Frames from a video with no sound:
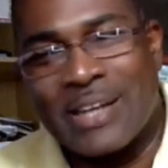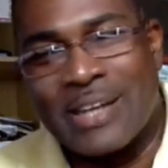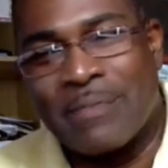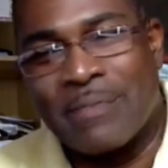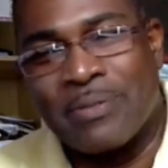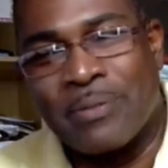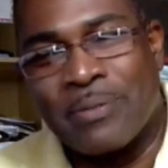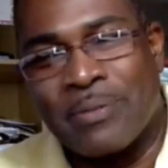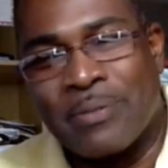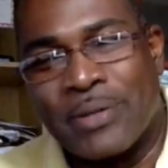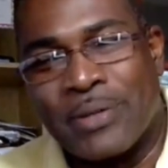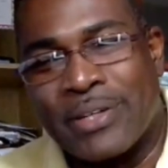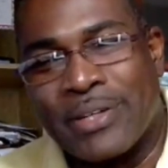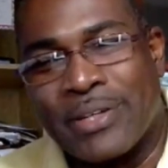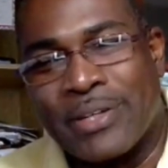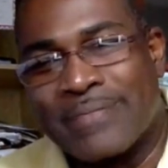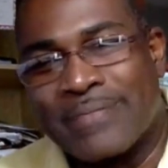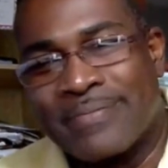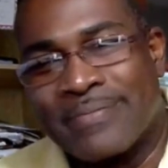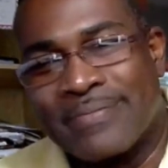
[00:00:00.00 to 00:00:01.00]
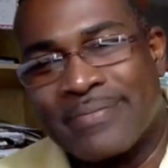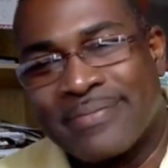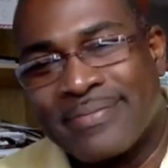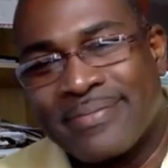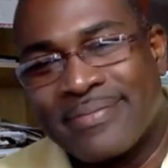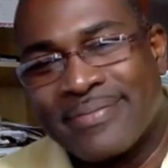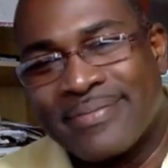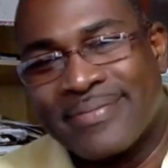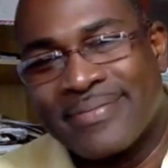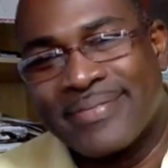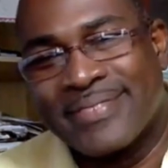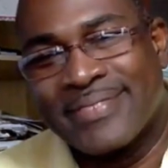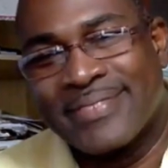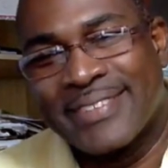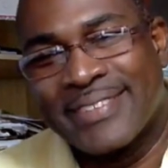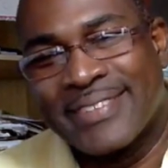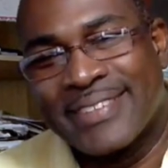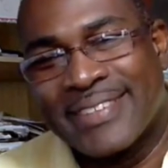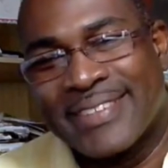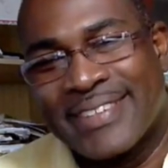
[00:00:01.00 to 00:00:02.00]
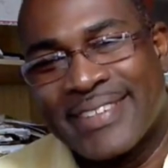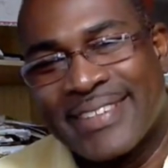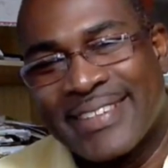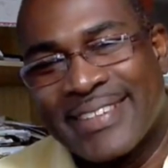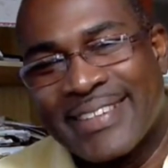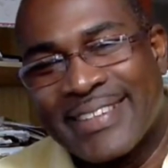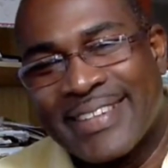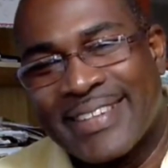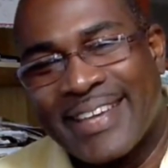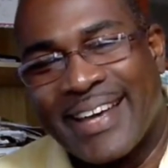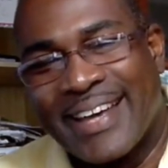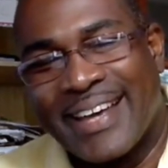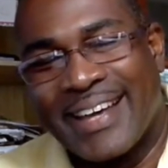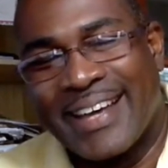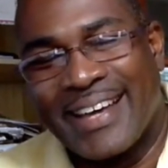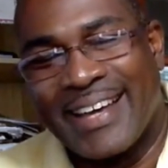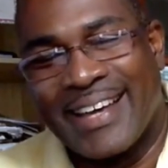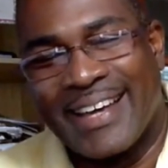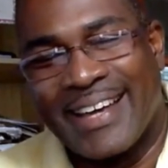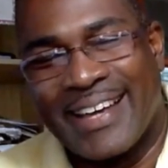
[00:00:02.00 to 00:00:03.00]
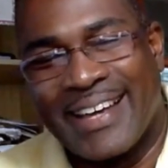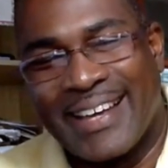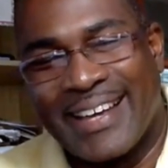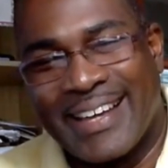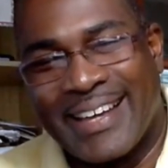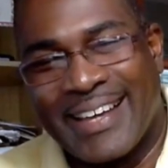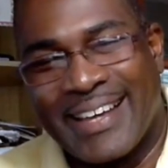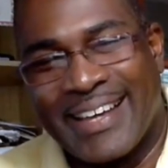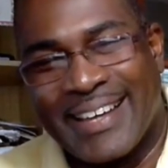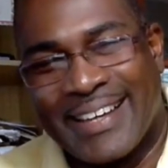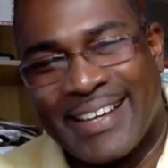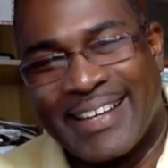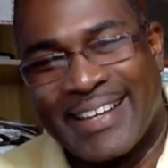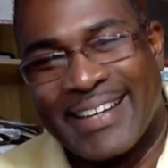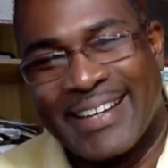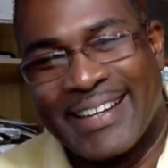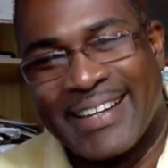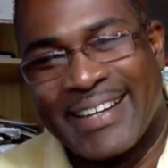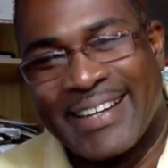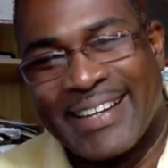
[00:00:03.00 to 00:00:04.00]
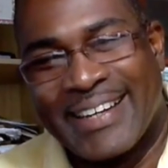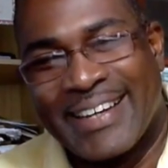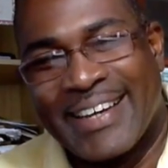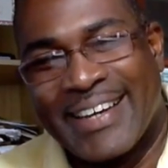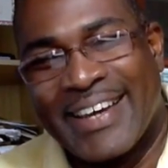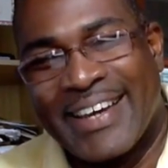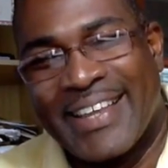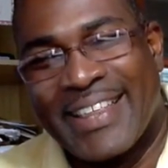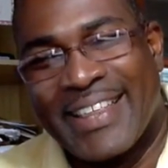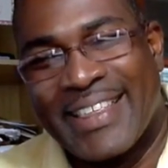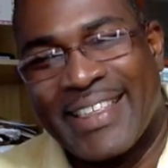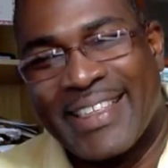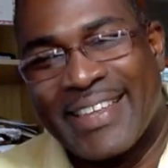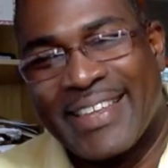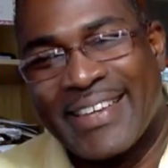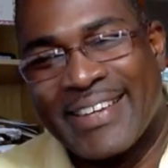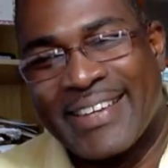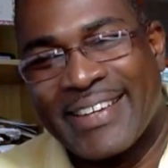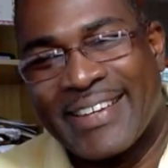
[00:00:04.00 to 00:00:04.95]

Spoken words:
Oh, that's a tongue twister there, Nigel. Thank you, my brother.